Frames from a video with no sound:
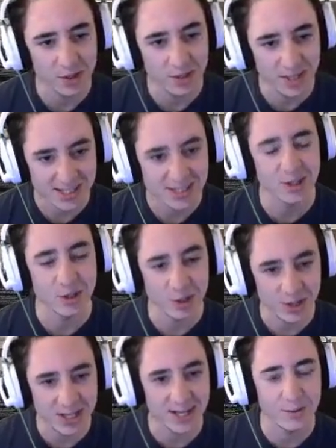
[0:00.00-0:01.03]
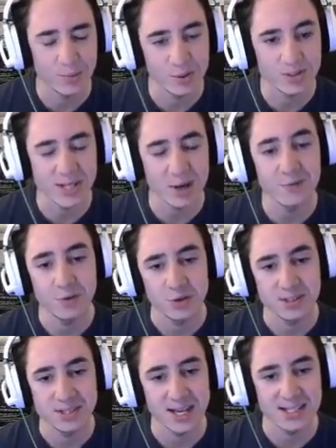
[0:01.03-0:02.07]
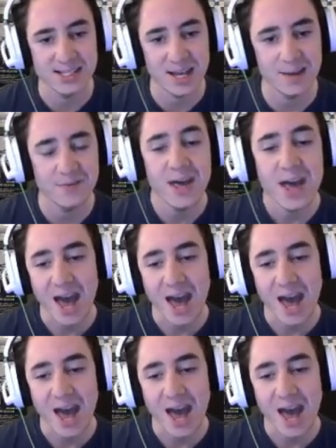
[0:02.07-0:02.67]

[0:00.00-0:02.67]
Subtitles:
Yes, look, you can clear it with yourself. You stay safe.